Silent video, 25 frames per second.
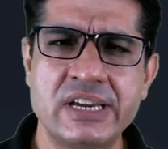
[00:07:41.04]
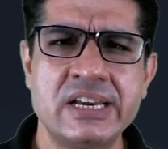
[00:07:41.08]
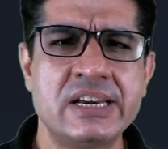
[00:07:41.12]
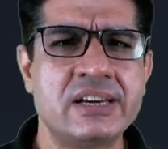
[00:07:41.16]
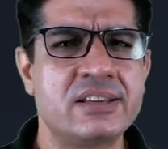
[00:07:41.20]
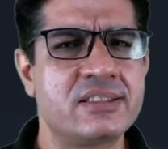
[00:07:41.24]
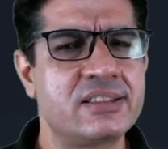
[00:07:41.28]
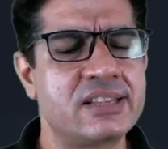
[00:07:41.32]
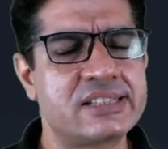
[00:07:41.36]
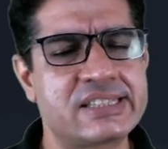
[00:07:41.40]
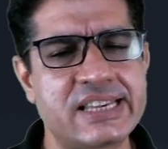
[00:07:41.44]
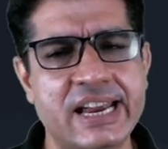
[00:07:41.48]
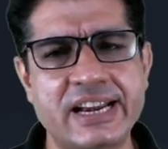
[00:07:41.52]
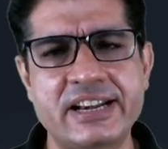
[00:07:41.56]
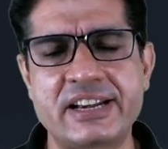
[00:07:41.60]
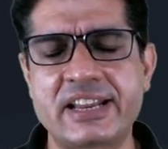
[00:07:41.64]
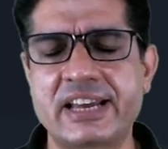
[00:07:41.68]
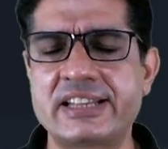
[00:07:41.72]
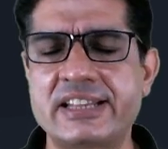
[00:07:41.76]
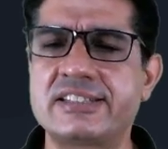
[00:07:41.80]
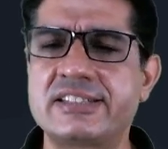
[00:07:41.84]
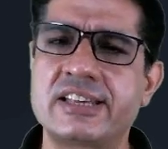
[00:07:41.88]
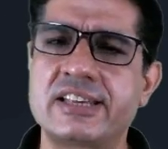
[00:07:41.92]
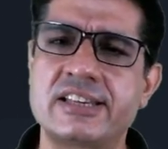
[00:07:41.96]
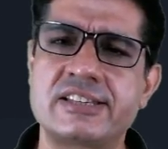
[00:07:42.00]
the
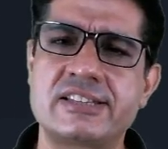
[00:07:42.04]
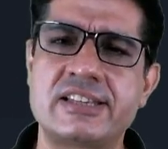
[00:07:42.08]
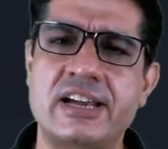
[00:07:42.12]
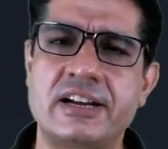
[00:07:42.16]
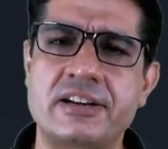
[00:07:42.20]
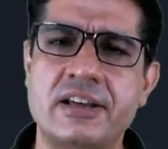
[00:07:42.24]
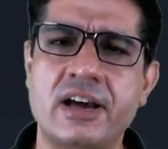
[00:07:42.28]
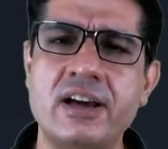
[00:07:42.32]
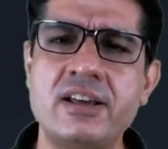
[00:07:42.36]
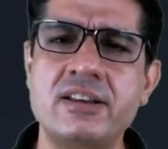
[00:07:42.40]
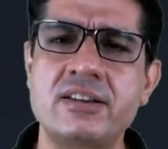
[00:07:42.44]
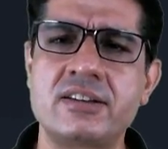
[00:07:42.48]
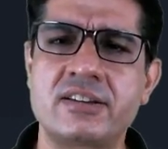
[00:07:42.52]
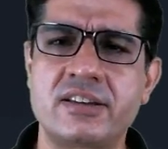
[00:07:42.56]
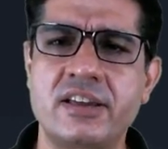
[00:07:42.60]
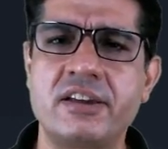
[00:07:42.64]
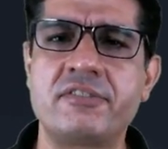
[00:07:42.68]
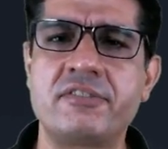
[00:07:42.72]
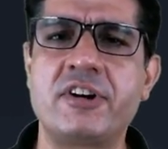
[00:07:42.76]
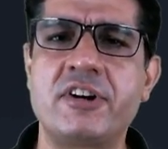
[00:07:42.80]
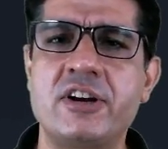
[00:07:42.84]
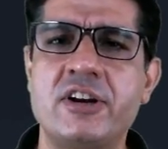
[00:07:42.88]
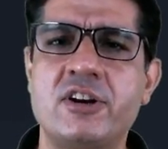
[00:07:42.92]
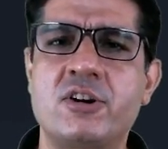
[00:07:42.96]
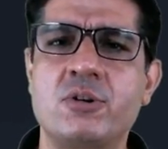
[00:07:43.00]
sentences that are
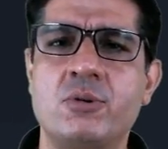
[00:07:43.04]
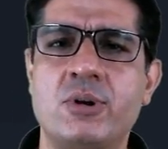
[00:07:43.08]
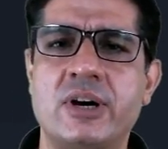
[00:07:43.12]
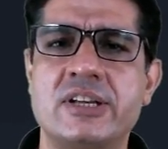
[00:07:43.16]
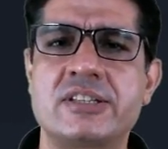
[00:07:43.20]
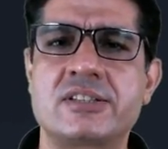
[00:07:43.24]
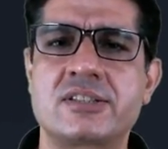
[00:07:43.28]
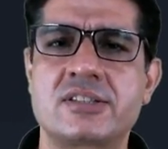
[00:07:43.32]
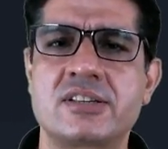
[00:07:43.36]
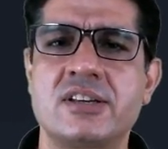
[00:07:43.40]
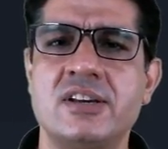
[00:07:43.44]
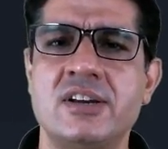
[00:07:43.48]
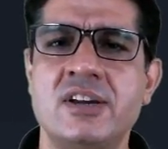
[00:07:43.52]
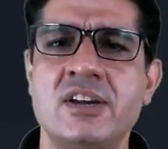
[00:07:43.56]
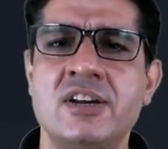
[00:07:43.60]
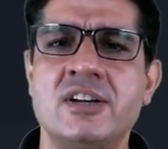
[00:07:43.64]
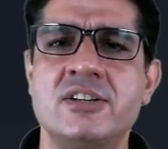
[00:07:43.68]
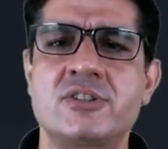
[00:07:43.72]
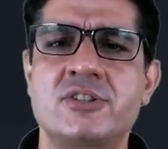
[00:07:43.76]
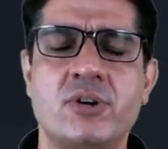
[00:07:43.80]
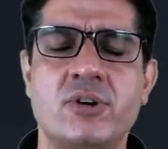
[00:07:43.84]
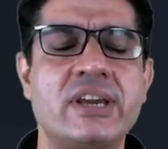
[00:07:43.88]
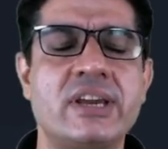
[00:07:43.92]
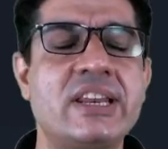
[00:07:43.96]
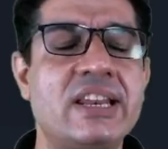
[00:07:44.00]
given to us.
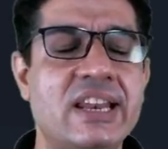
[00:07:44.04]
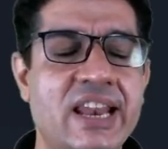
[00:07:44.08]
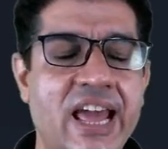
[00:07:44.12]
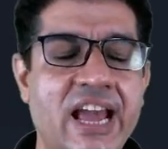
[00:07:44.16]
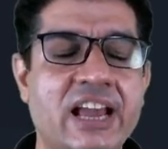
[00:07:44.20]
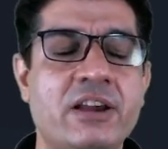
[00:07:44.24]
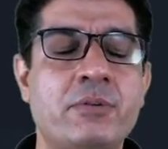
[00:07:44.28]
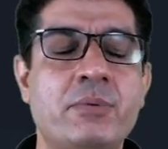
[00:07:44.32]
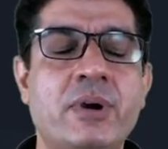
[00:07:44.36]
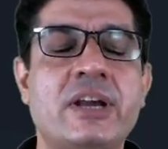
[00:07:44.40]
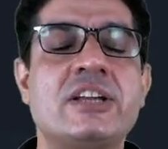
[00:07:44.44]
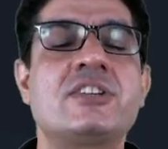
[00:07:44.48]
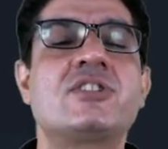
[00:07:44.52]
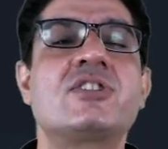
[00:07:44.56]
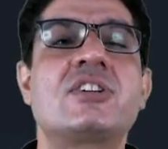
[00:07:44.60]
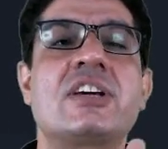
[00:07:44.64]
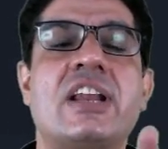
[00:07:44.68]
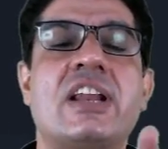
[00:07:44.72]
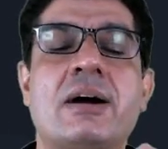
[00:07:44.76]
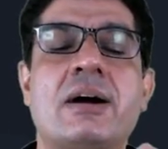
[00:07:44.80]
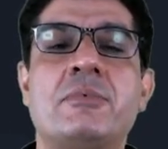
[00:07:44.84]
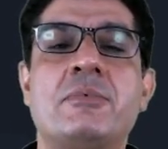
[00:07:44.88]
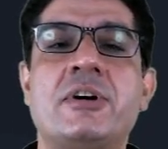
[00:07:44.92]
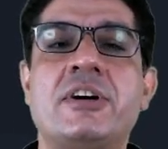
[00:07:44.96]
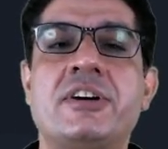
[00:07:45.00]
So in language,
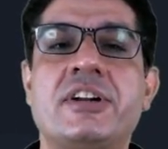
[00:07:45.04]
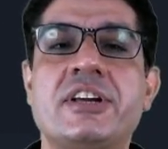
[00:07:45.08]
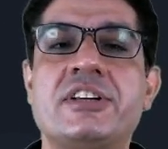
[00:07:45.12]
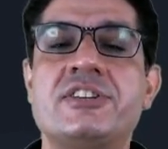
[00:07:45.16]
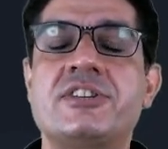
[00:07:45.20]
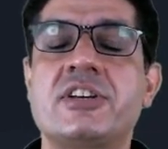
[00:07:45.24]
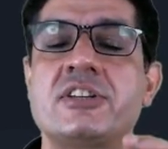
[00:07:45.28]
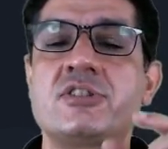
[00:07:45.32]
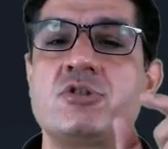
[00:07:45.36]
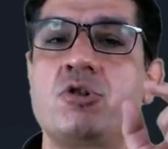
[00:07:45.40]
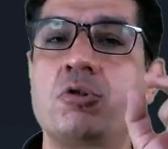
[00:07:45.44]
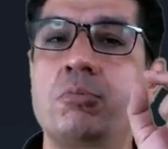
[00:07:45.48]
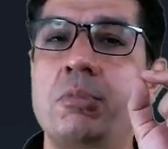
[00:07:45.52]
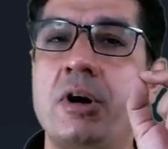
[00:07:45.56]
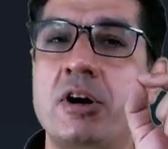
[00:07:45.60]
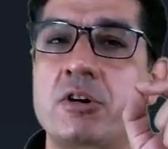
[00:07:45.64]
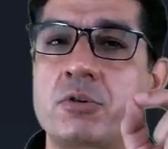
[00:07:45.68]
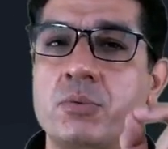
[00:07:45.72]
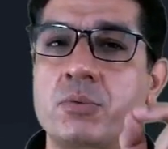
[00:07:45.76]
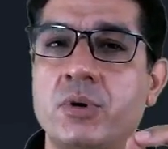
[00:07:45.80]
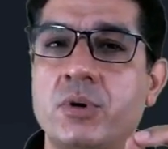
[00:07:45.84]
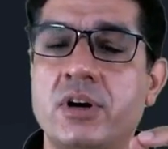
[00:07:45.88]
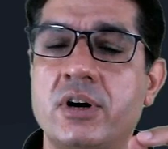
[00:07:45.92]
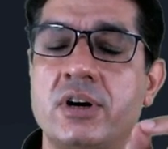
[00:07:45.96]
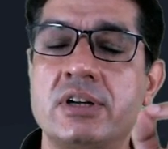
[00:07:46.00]
grammar teaches you about
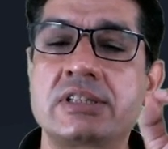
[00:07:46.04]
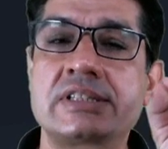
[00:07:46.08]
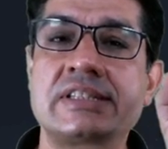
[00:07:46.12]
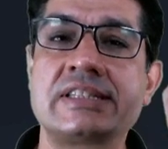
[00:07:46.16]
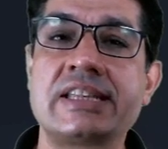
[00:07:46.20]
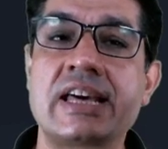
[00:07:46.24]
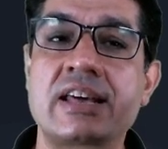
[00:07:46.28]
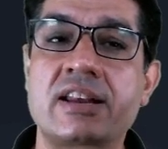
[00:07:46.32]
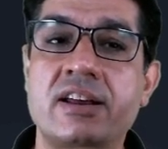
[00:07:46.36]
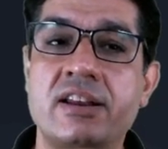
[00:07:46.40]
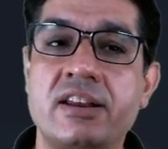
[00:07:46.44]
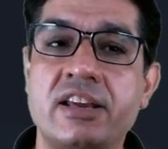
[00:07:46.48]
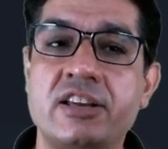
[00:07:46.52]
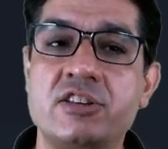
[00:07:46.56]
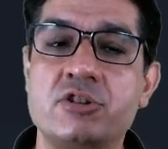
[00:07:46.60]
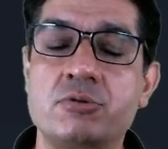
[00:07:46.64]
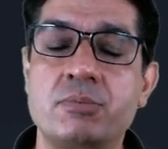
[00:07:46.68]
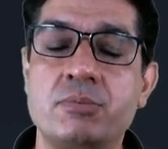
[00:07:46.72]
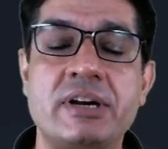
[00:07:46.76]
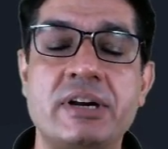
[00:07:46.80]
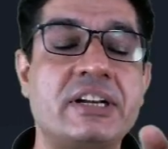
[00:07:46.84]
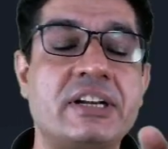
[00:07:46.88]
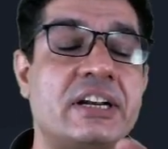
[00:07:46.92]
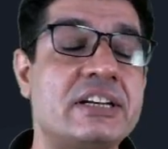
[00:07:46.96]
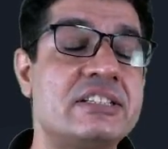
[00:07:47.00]
words, their
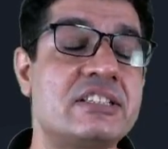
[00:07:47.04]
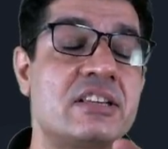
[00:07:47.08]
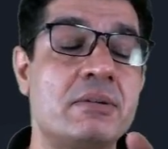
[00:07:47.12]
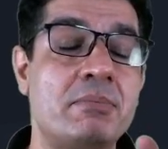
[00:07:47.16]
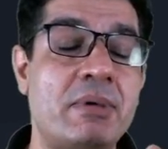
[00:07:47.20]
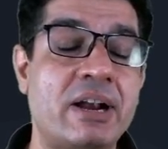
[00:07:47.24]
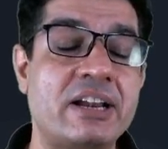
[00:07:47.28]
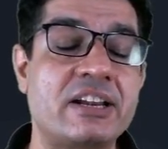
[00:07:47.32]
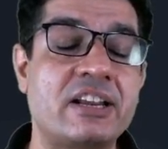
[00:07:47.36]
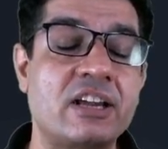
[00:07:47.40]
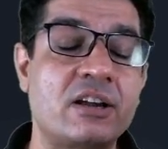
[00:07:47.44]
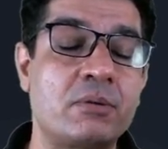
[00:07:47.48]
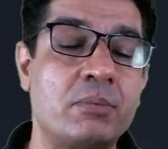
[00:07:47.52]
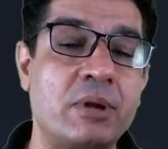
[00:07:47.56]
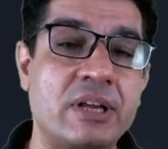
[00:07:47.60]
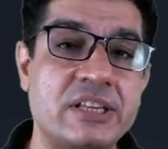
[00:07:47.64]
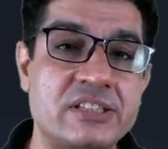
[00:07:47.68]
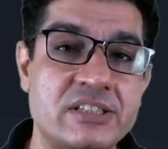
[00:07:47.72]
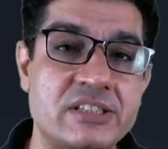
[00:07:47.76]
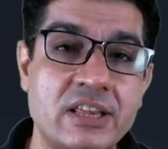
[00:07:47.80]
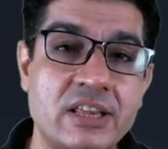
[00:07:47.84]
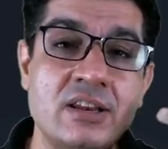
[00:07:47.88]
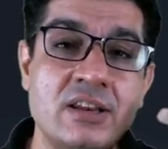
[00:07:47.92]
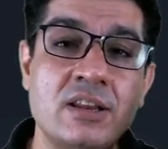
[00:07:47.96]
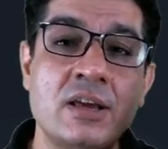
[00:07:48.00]
arrangement, and semantic brings
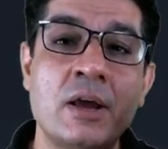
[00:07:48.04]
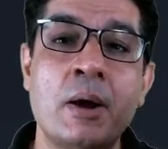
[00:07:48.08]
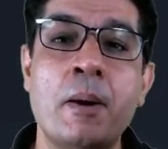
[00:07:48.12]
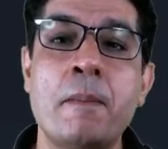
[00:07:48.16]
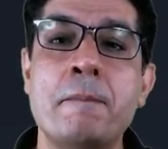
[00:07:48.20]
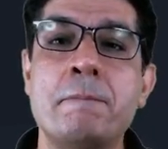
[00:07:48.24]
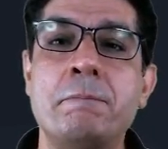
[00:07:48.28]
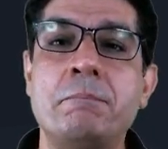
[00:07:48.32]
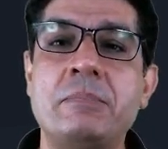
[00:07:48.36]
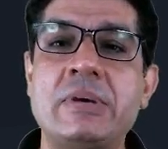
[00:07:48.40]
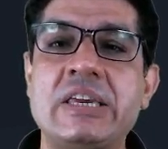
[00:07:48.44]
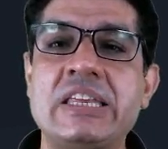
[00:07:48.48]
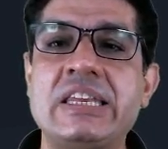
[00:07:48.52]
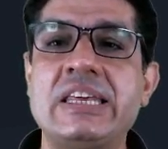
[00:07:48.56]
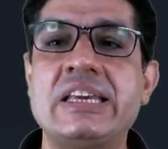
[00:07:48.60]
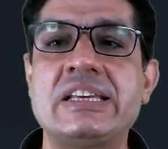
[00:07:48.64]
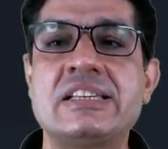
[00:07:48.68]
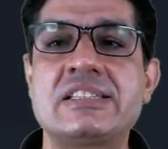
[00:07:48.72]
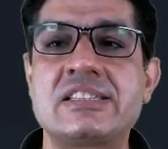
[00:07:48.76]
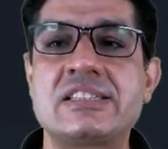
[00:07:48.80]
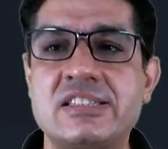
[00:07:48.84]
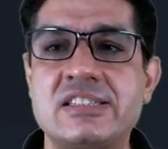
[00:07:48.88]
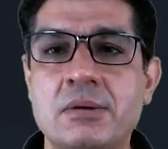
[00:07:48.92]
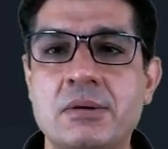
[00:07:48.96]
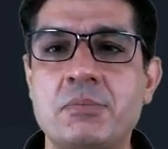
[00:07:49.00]
in
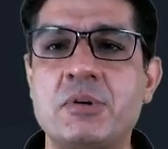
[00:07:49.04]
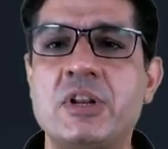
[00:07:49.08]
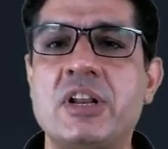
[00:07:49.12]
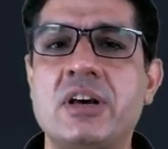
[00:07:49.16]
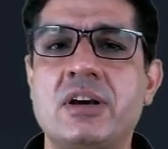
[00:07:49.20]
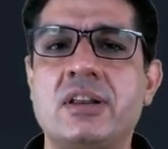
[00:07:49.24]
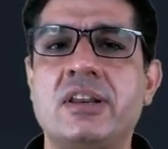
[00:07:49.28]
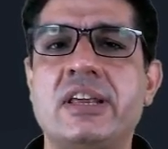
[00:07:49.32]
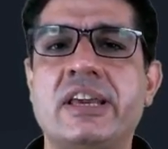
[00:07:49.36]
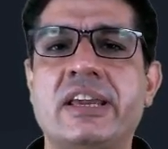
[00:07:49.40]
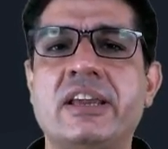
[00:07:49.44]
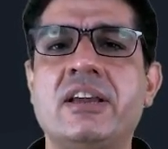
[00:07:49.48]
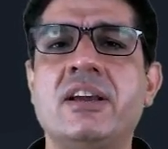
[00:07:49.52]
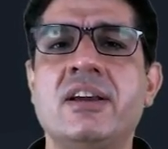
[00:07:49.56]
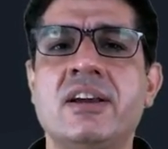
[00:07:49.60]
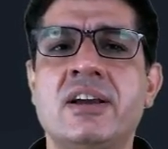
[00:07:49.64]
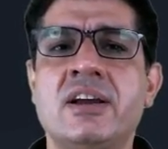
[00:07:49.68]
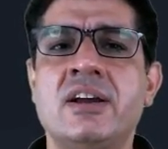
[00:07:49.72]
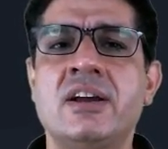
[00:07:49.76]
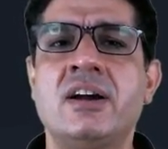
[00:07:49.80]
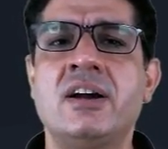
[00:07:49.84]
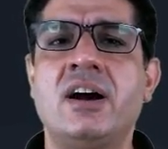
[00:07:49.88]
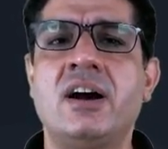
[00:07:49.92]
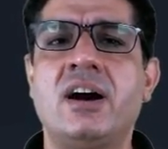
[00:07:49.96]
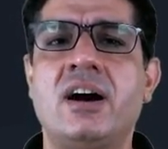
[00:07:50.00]
meanings. Similarly,
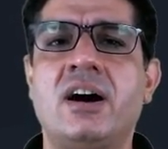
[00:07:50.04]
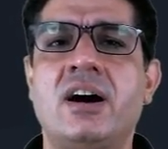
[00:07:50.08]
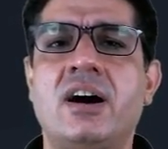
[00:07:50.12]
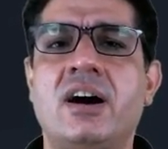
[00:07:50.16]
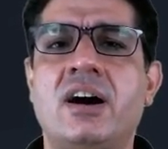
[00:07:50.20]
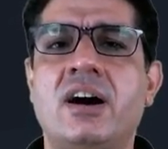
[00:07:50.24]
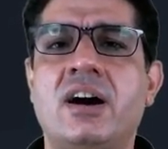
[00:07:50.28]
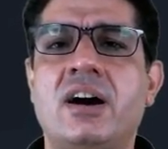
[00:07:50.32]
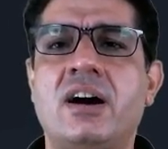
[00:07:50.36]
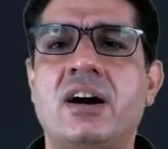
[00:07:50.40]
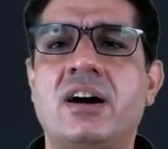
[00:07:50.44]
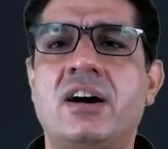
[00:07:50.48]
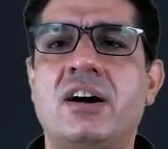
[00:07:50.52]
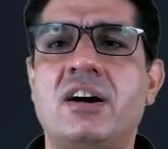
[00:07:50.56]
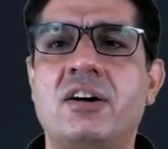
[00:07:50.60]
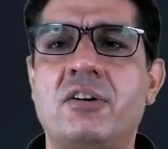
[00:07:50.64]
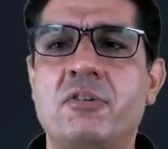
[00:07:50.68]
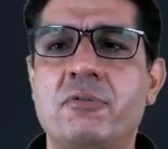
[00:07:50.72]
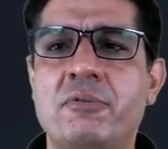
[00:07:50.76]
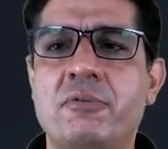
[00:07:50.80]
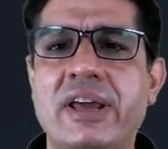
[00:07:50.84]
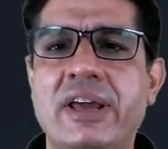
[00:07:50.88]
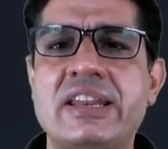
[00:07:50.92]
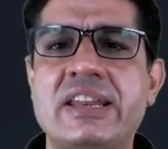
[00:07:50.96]
when